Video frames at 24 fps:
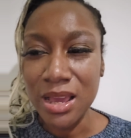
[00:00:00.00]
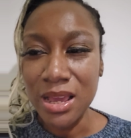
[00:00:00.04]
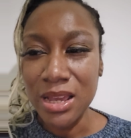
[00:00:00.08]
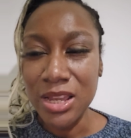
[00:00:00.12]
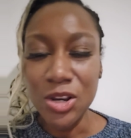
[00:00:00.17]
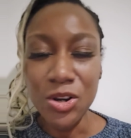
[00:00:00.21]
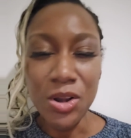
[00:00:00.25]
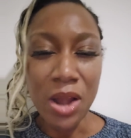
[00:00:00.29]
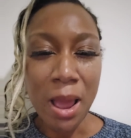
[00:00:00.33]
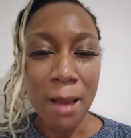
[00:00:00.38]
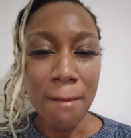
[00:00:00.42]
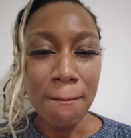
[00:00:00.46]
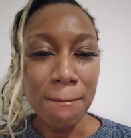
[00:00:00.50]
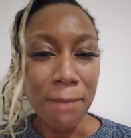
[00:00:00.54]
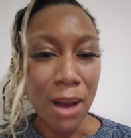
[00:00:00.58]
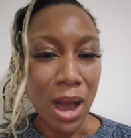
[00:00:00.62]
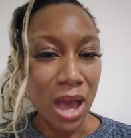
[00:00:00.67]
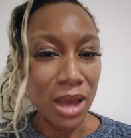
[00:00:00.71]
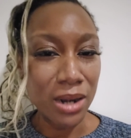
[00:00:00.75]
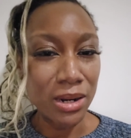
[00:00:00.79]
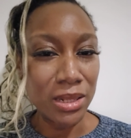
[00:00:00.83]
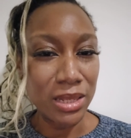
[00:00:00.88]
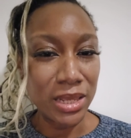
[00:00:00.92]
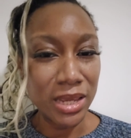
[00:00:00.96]
You're not
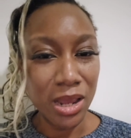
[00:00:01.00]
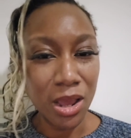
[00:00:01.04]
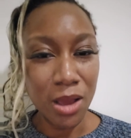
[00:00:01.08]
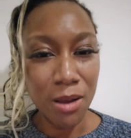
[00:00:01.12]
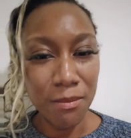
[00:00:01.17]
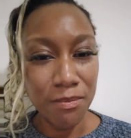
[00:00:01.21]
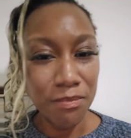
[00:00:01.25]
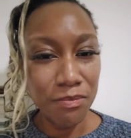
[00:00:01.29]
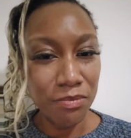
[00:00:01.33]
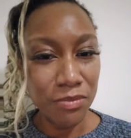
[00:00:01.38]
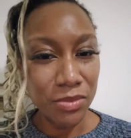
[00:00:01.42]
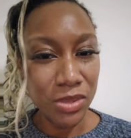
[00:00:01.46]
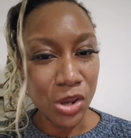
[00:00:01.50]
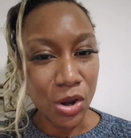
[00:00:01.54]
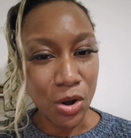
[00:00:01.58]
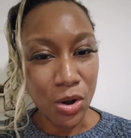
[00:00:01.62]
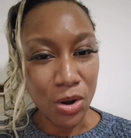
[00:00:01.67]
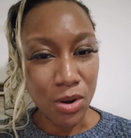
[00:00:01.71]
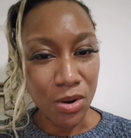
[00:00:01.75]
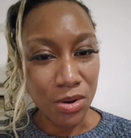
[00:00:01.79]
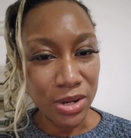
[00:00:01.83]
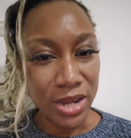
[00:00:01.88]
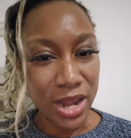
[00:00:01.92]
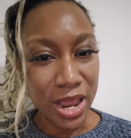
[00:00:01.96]
bottling up
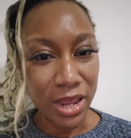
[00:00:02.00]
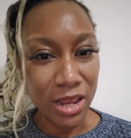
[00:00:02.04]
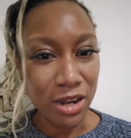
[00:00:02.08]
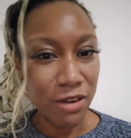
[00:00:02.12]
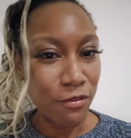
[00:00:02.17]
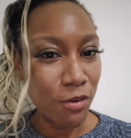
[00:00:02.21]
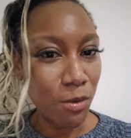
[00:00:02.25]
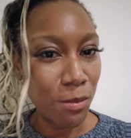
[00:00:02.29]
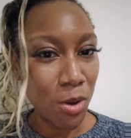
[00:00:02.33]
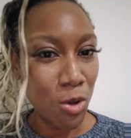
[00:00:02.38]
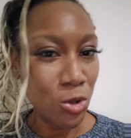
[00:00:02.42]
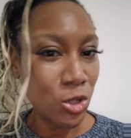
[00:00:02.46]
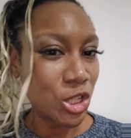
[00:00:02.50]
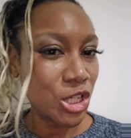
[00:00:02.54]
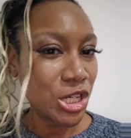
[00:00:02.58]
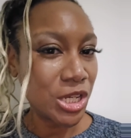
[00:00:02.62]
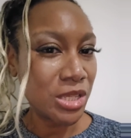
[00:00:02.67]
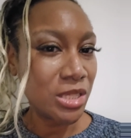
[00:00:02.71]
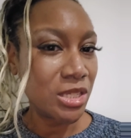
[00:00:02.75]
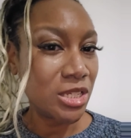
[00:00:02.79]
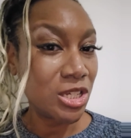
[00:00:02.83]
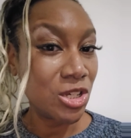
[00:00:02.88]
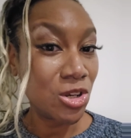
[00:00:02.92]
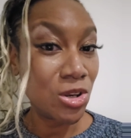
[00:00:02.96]
your negative emotions.